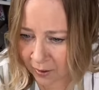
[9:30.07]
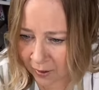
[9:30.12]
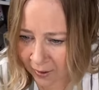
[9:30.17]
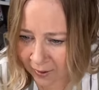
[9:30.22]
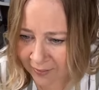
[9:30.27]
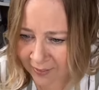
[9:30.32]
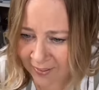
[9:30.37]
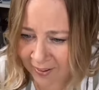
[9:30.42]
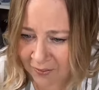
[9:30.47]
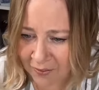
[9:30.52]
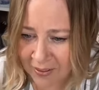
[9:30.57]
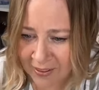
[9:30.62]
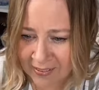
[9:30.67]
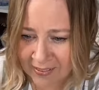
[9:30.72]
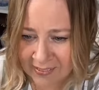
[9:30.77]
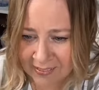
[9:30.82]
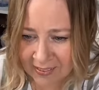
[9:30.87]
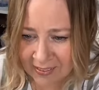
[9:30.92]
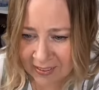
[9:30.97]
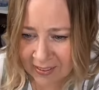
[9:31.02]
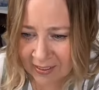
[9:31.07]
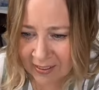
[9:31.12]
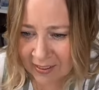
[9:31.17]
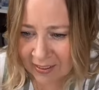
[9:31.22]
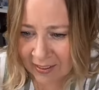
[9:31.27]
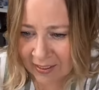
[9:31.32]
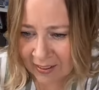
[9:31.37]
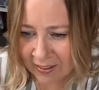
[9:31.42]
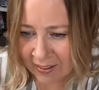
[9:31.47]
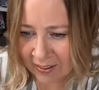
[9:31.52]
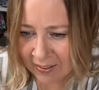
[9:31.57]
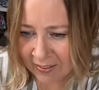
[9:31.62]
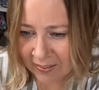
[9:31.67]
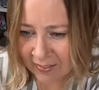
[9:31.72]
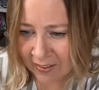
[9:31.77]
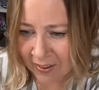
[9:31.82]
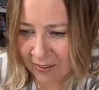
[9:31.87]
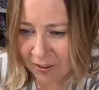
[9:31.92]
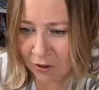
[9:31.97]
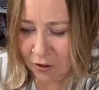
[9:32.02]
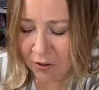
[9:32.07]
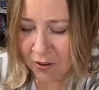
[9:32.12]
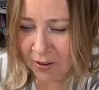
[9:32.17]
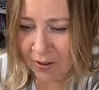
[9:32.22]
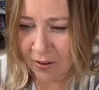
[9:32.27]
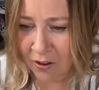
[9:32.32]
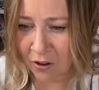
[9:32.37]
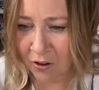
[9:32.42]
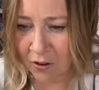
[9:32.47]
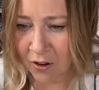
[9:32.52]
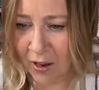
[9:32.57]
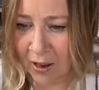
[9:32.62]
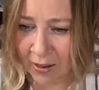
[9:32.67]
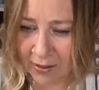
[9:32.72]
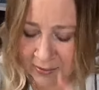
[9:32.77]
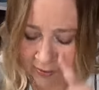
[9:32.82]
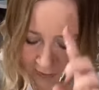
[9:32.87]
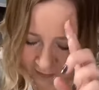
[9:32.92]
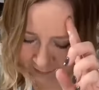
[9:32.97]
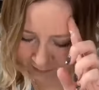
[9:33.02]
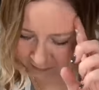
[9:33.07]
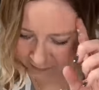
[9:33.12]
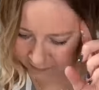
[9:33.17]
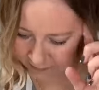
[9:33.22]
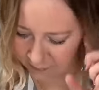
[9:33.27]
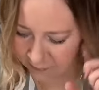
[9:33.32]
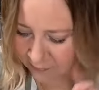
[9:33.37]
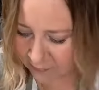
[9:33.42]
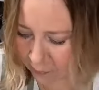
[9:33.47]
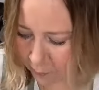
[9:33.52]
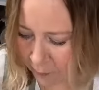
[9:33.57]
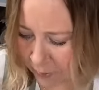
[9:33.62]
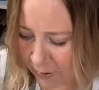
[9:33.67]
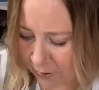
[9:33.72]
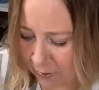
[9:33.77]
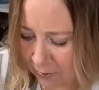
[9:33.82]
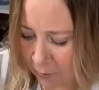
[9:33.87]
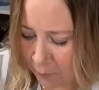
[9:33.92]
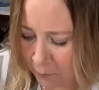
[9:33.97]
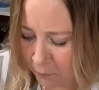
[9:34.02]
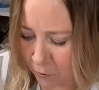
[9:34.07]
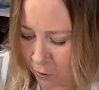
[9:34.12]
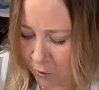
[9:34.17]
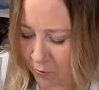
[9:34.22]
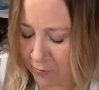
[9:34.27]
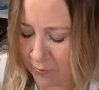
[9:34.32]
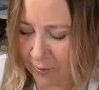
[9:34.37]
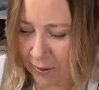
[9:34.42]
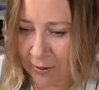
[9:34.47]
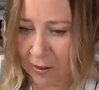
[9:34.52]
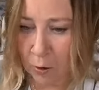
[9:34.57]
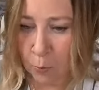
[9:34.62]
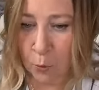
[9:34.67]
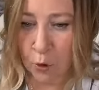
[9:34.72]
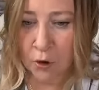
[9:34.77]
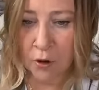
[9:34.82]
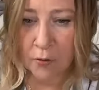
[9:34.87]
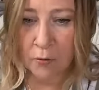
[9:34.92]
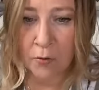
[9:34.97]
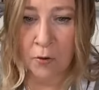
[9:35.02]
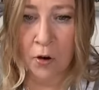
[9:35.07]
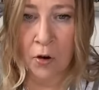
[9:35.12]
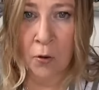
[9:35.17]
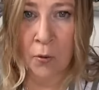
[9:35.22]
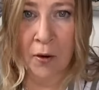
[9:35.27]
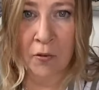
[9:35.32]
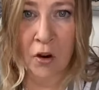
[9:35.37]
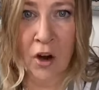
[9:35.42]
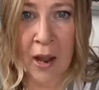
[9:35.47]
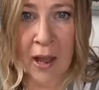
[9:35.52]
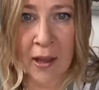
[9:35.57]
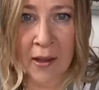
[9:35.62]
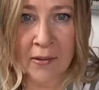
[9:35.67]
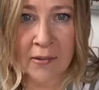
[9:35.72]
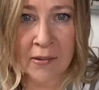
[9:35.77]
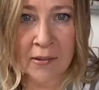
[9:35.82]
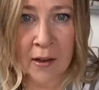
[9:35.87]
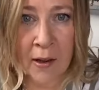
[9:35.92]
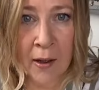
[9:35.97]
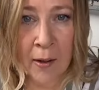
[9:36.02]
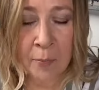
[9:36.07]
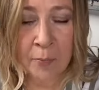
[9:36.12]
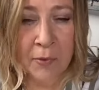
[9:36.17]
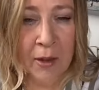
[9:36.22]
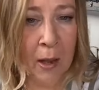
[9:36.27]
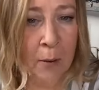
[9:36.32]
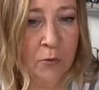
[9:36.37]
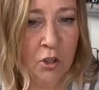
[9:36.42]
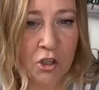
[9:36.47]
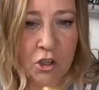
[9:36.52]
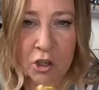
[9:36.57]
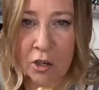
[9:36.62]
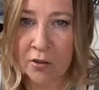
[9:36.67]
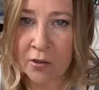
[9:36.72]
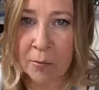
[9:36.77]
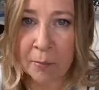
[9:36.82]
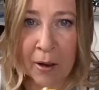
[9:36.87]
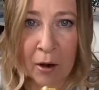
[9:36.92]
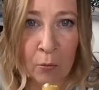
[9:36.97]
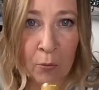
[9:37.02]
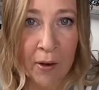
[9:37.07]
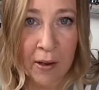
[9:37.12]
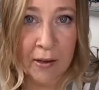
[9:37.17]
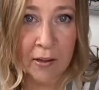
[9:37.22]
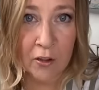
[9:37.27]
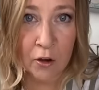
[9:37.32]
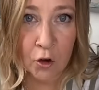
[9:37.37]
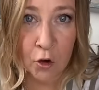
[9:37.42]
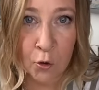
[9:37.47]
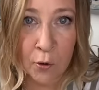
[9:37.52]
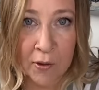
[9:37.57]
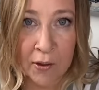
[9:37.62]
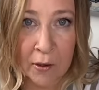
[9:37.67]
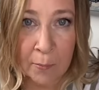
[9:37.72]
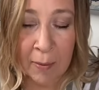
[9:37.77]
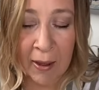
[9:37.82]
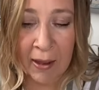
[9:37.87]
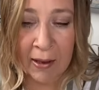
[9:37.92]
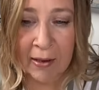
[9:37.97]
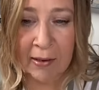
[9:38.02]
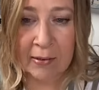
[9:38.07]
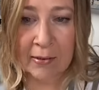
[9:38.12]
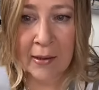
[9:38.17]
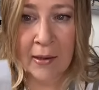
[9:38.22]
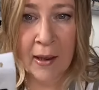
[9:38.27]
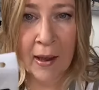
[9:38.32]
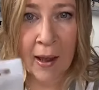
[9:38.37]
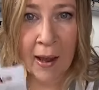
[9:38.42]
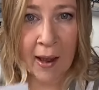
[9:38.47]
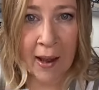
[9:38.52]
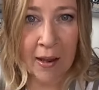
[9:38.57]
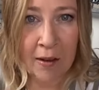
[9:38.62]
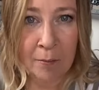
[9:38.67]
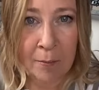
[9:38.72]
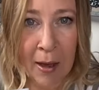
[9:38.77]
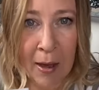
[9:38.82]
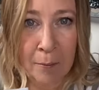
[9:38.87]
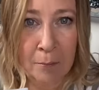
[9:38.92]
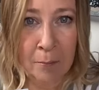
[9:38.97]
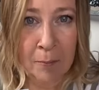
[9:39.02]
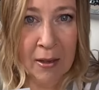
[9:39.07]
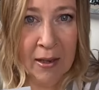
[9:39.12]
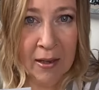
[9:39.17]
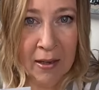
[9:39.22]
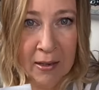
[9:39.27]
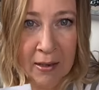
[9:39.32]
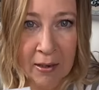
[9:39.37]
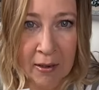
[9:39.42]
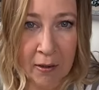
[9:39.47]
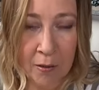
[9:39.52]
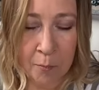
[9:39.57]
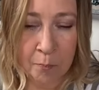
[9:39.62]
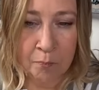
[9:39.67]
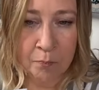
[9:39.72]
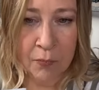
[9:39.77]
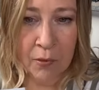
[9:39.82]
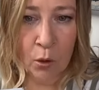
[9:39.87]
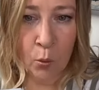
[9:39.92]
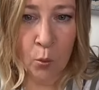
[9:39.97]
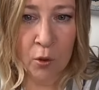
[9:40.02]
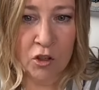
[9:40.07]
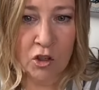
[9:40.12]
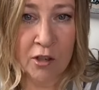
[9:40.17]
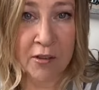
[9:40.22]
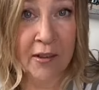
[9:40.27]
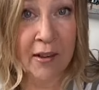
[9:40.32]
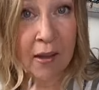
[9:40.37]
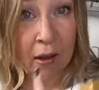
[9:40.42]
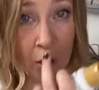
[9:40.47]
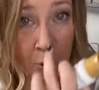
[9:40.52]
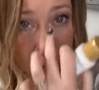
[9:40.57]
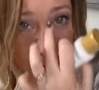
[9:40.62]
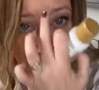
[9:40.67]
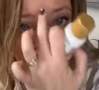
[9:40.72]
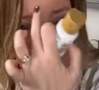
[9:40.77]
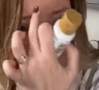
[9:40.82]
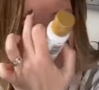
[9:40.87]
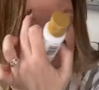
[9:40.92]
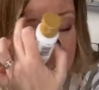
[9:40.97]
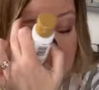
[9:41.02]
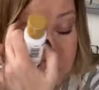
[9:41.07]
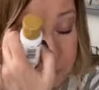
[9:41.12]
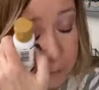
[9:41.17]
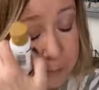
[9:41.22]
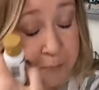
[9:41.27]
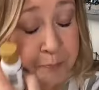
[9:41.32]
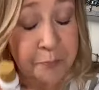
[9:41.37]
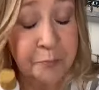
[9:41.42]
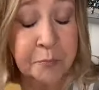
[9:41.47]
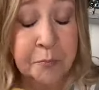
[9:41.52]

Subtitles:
Hello, Lisa Key. Glad you're here. Yes, this is a medium. First, thank you, Brooke, for whoever asked. I'm just using my regular acrylic paint and my medium, which is a go-between.